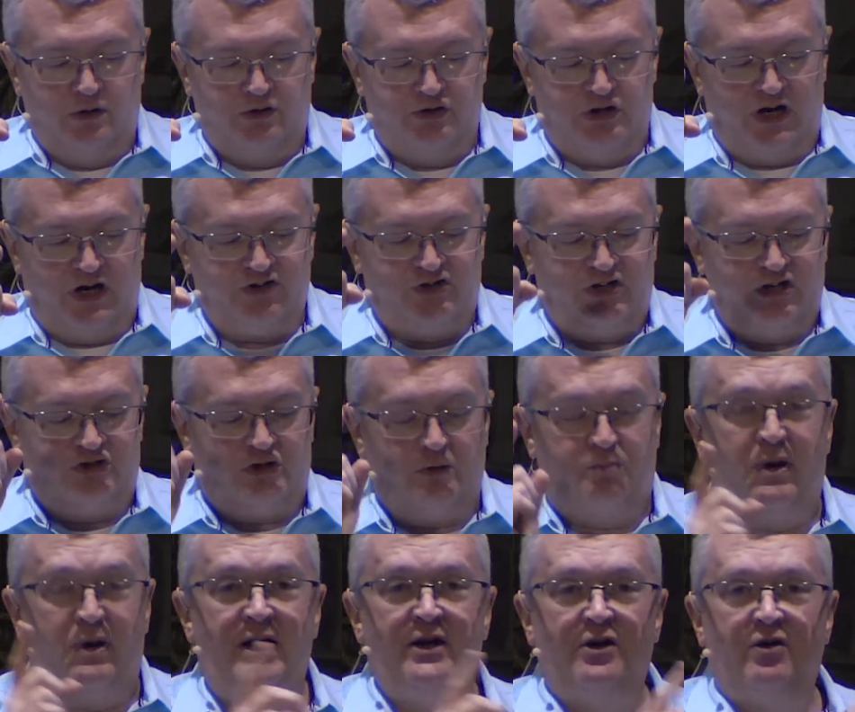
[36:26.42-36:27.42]
John says to
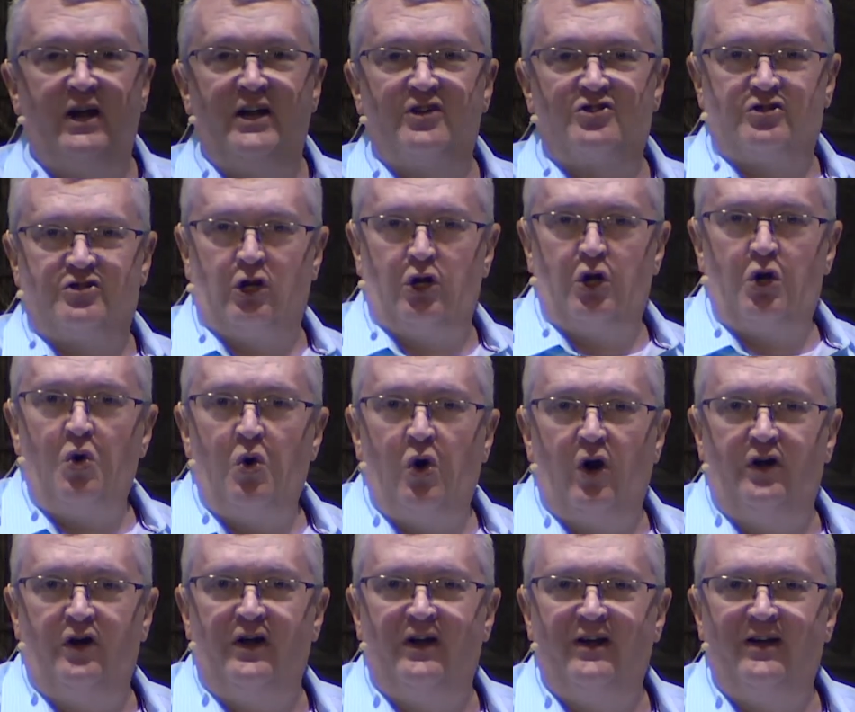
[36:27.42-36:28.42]
Peter, "It's the
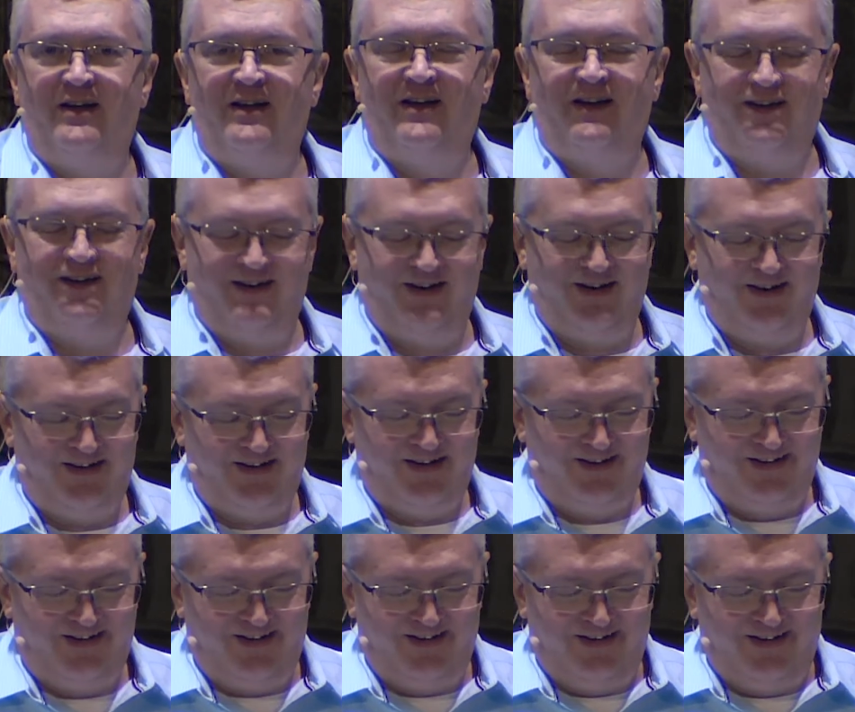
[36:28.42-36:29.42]
Lord."
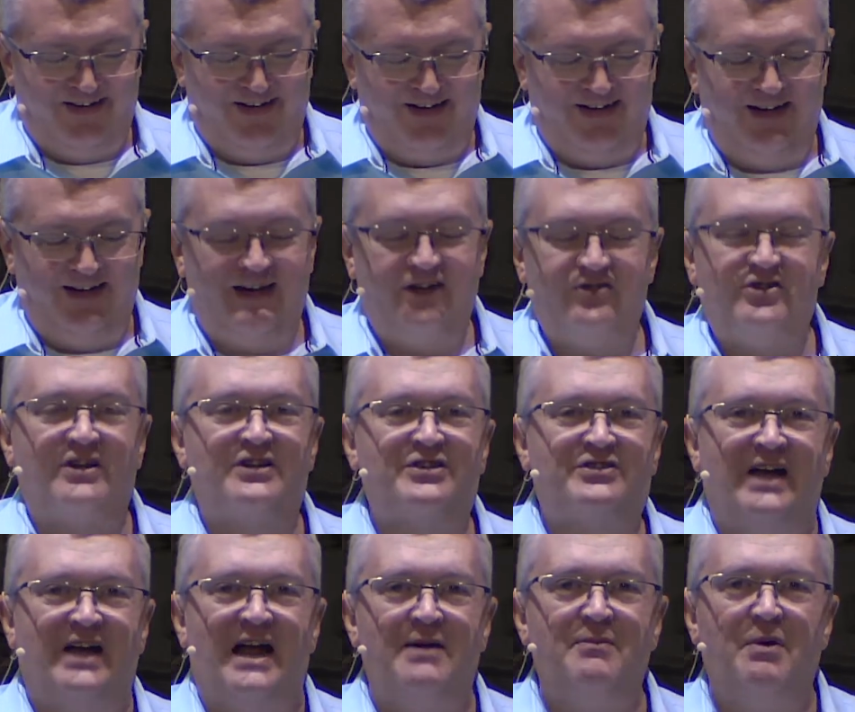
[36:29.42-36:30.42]
And in his
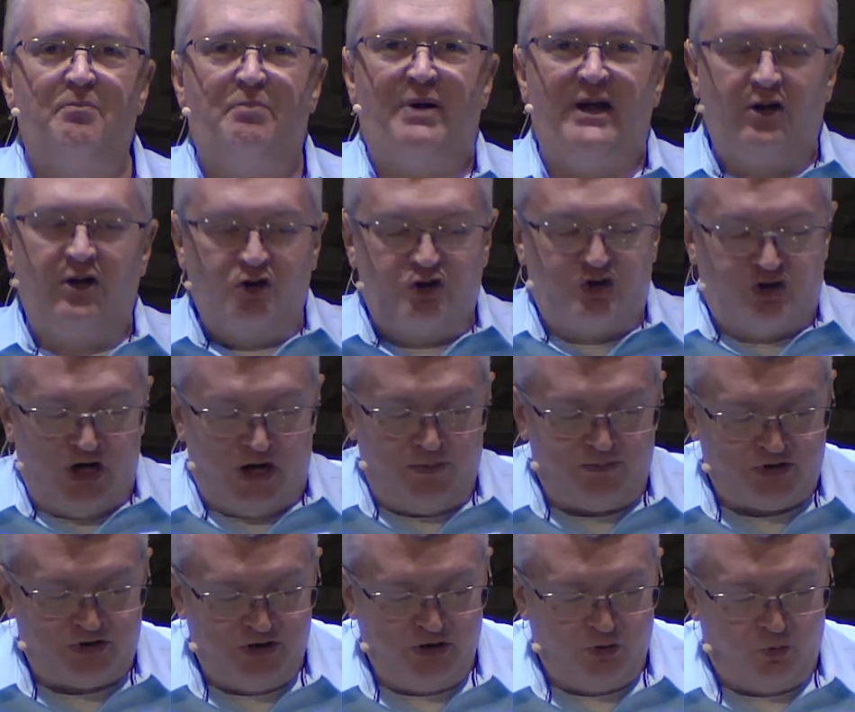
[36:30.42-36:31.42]
excitement, Peter
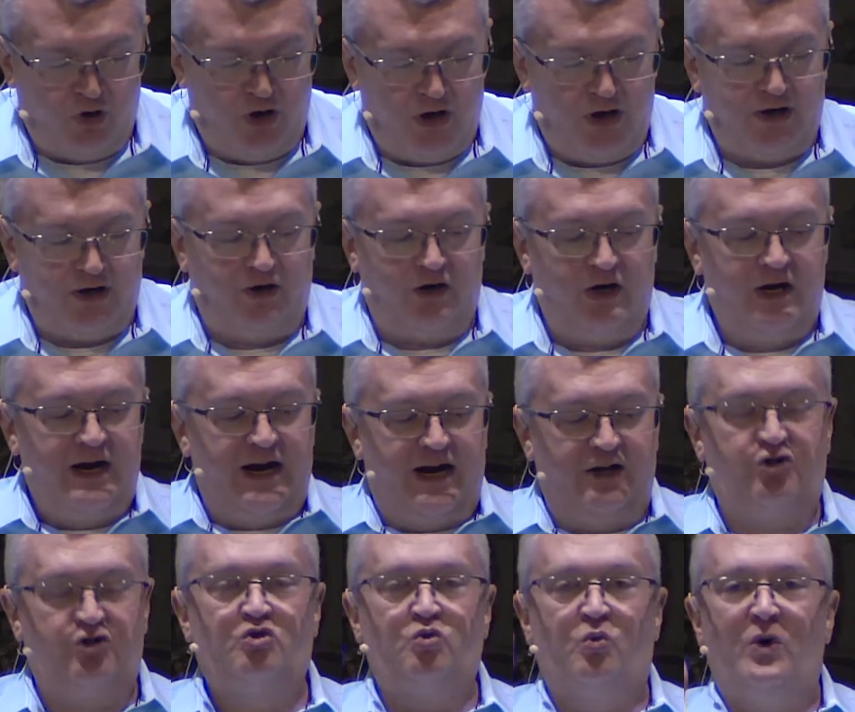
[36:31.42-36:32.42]
jumps in the water
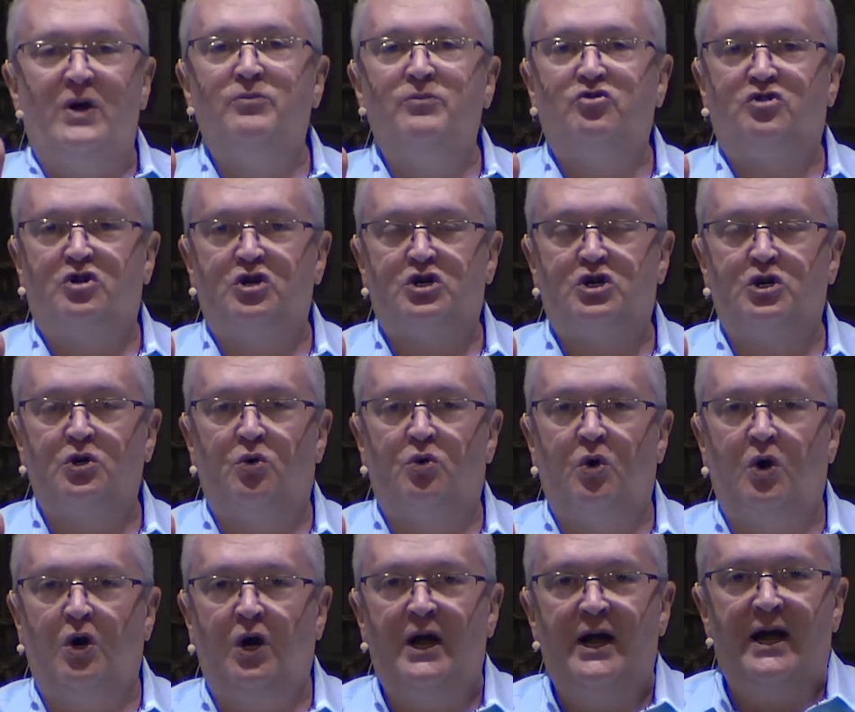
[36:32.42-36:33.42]
and swims to
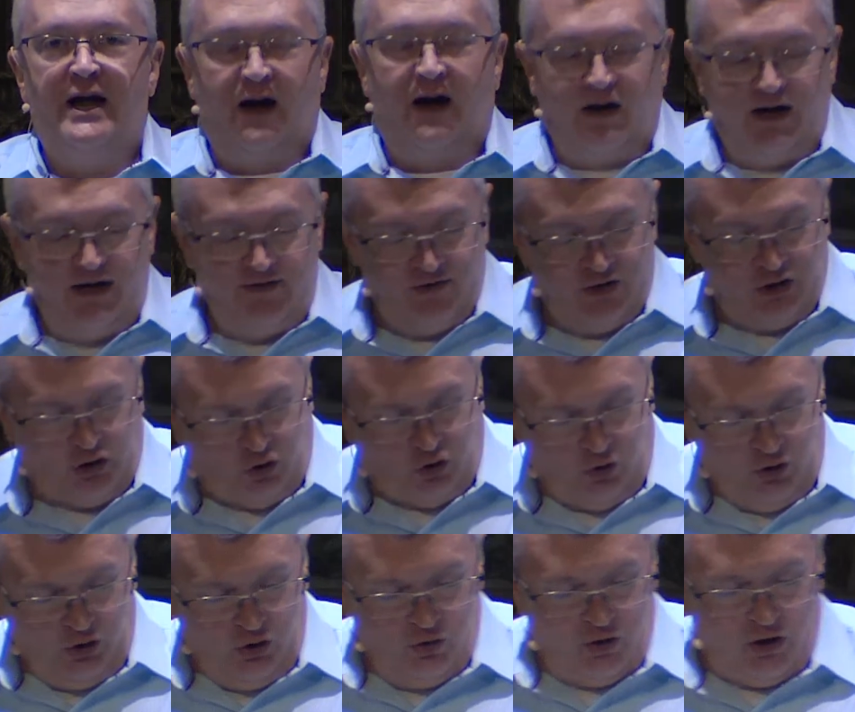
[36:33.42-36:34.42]
shore, leaving the
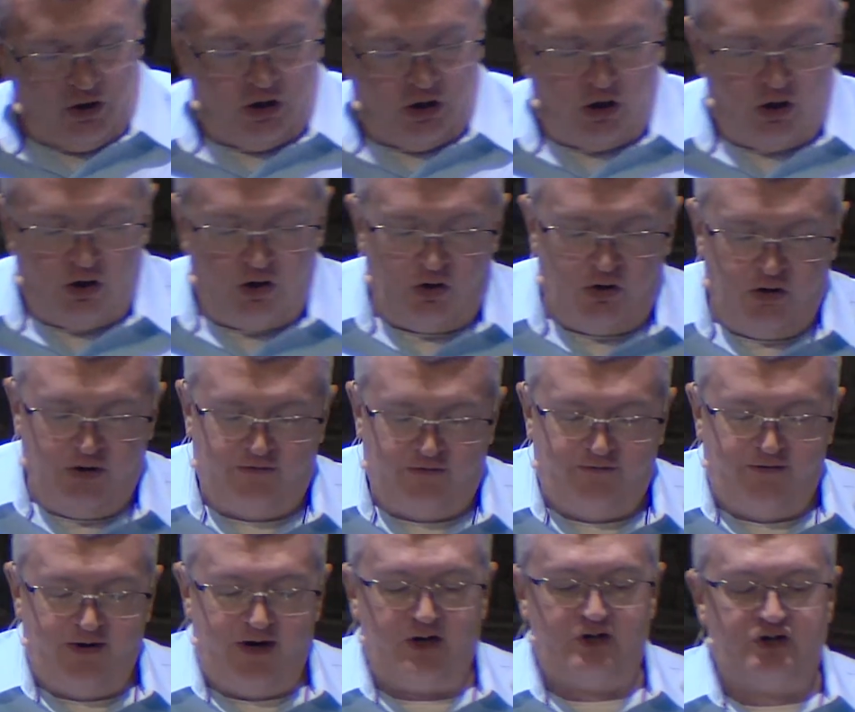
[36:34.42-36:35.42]
crew to haul the
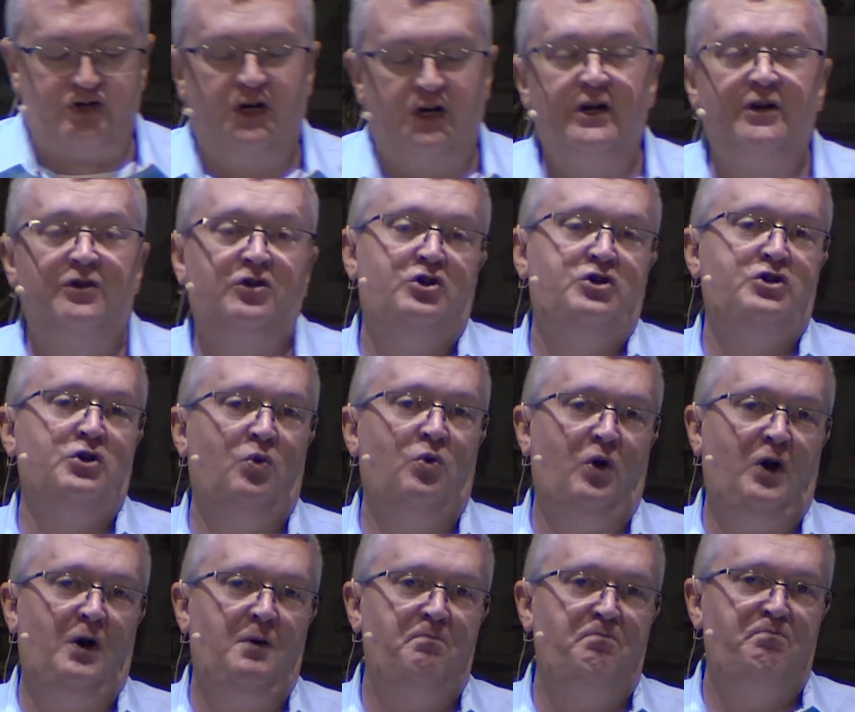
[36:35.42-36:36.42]
fish to
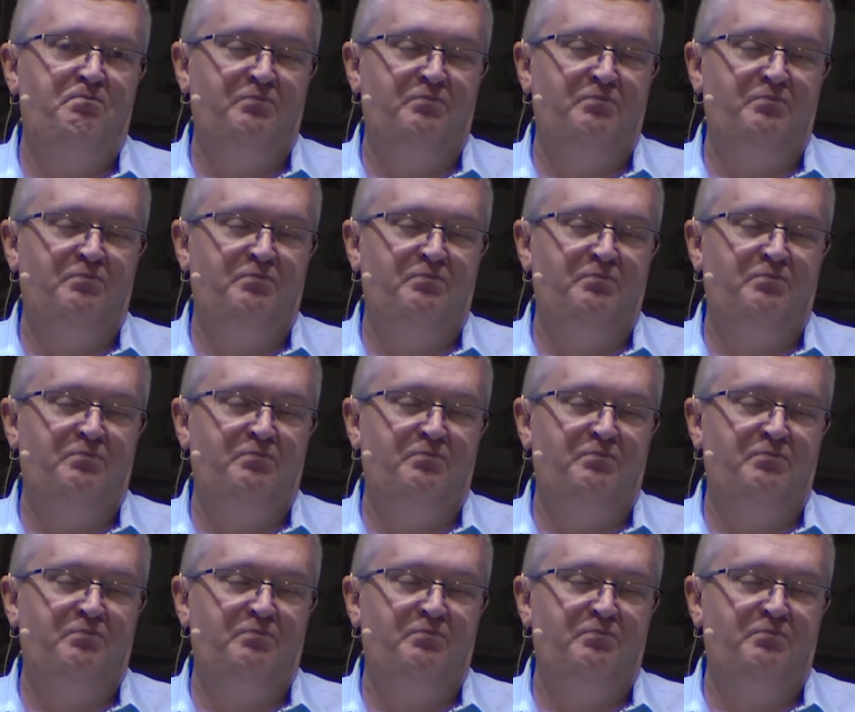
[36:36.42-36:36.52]
shore.